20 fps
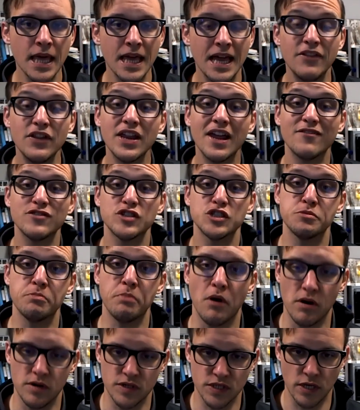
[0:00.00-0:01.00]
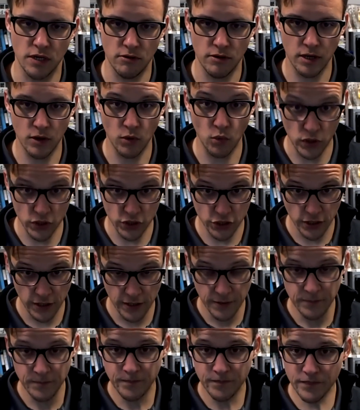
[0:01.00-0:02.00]
And then you have sparse coding, which
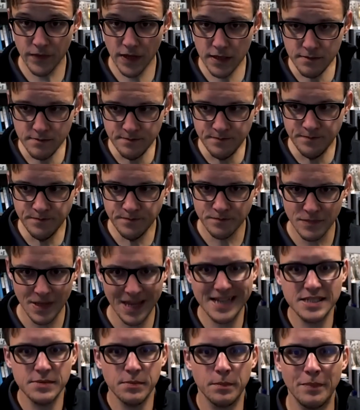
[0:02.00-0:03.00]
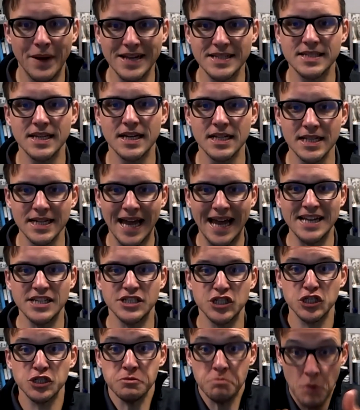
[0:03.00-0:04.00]
it's basically a
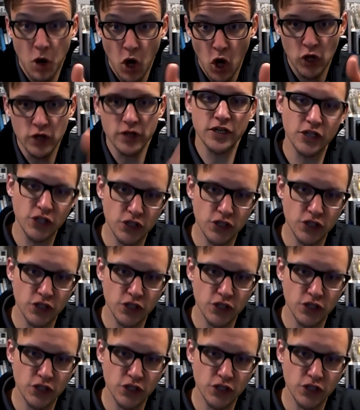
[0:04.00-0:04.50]
small